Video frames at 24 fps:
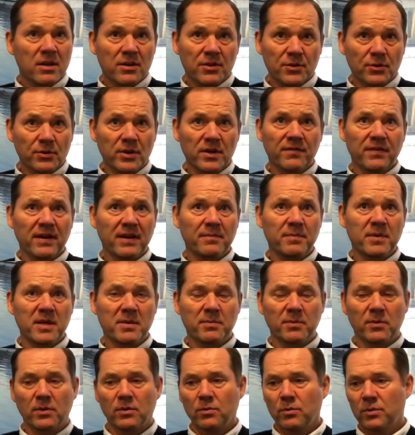35
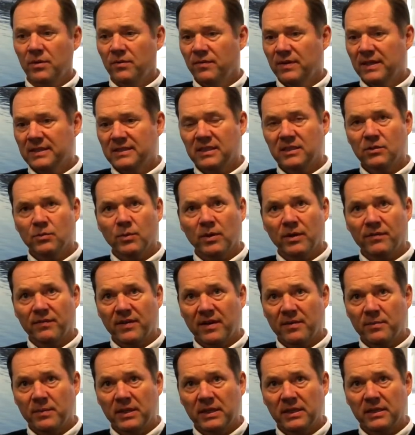people. We're investing
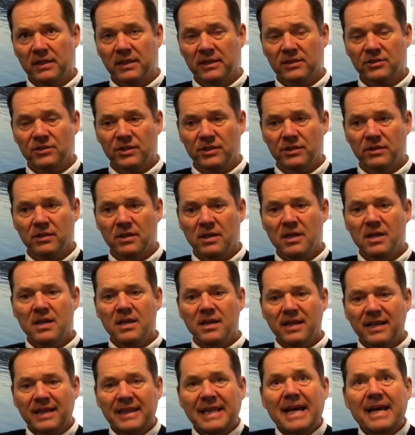$25 million next year.
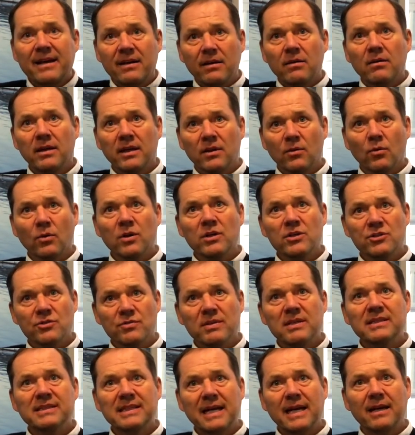Like that, in order to
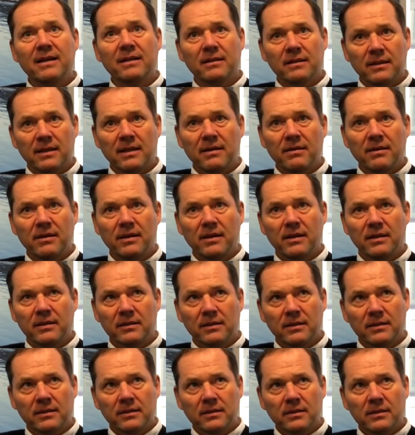do this at the
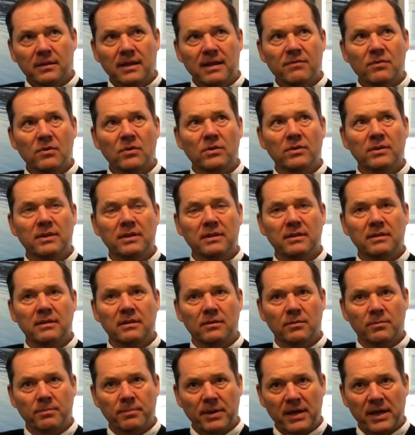level
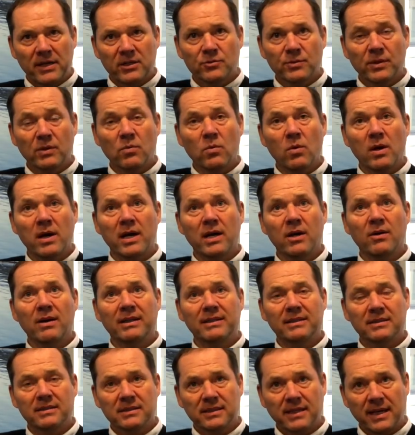the buyers require,
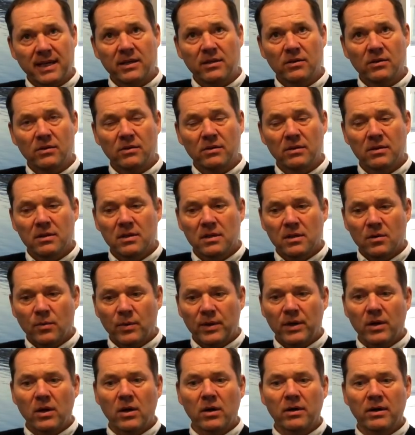at the scale
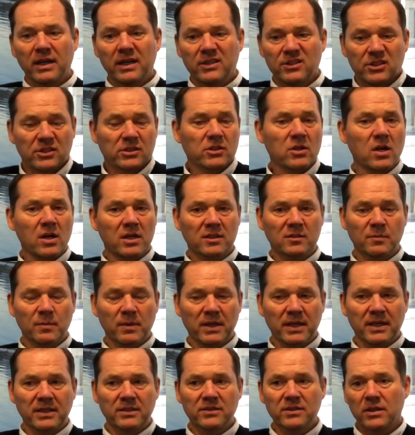we are, it just costs
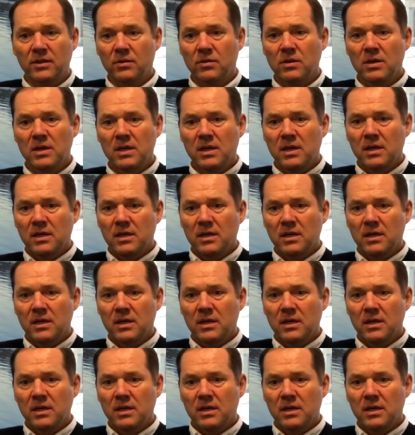money. So